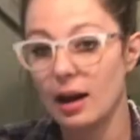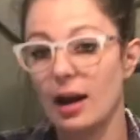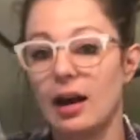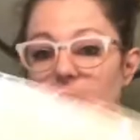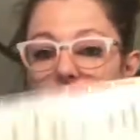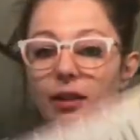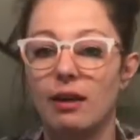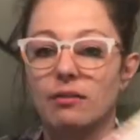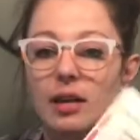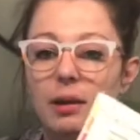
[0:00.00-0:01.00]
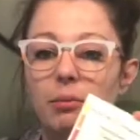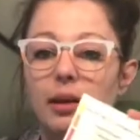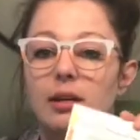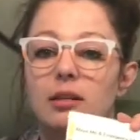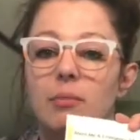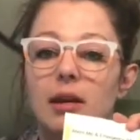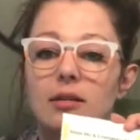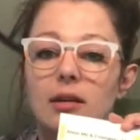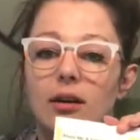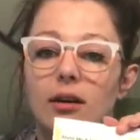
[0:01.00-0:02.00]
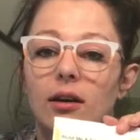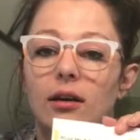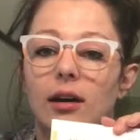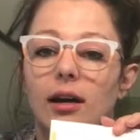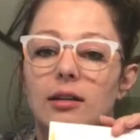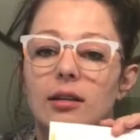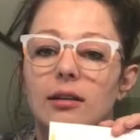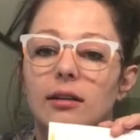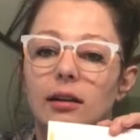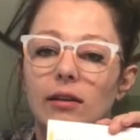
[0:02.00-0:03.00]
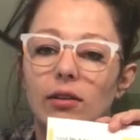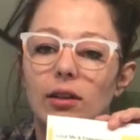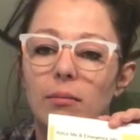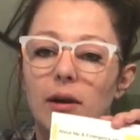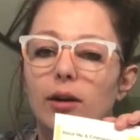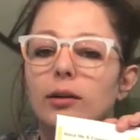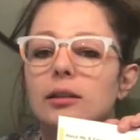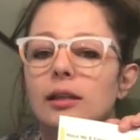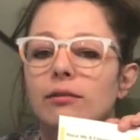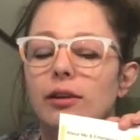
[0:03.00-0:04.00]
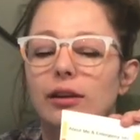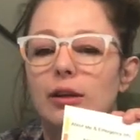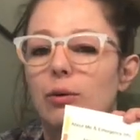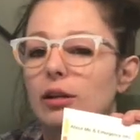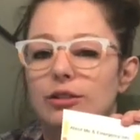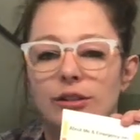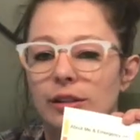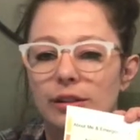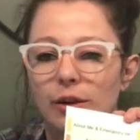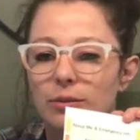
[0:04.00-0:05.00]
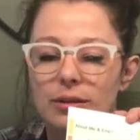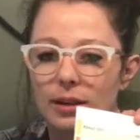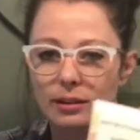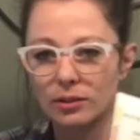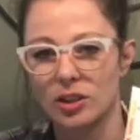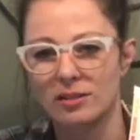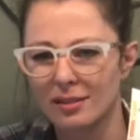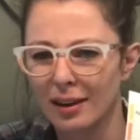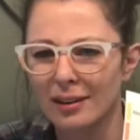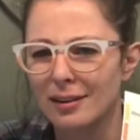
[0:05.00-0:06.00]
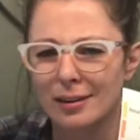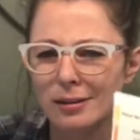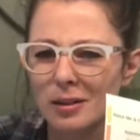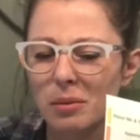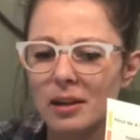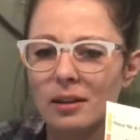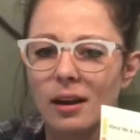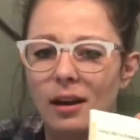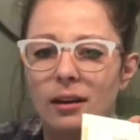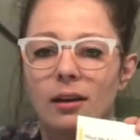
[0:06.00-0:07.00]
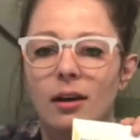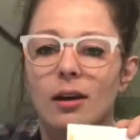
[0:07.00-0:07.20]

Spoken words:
I have left a blank space here. I did leave it in the middle because I feel like the question and notes that kind of needs to be at the end.